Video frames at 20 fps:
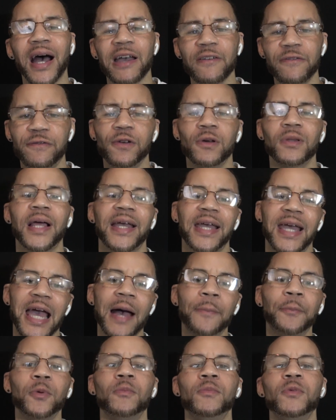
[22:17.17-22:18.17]
I feel like
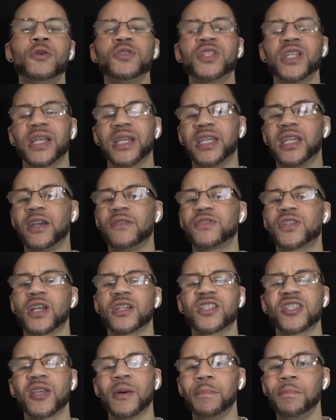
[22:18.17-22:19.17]
Apple Music gives
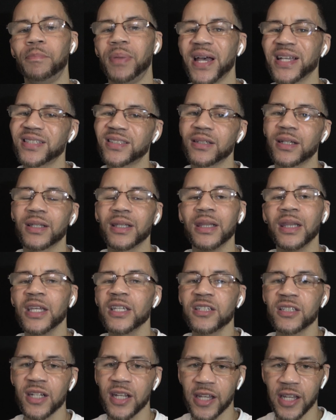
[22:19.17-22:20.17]
us the best
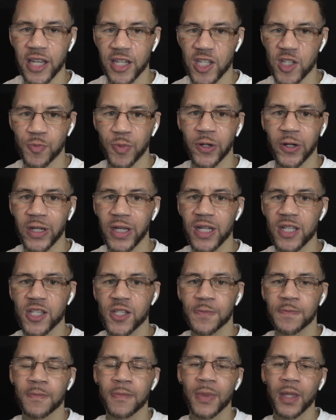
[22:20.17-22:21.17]
listening
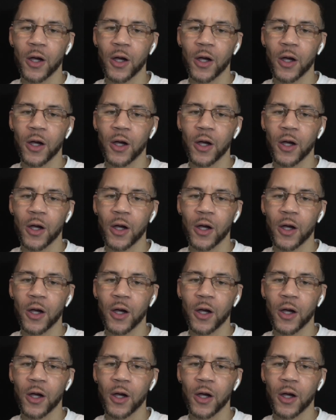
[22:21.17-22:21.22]
experience.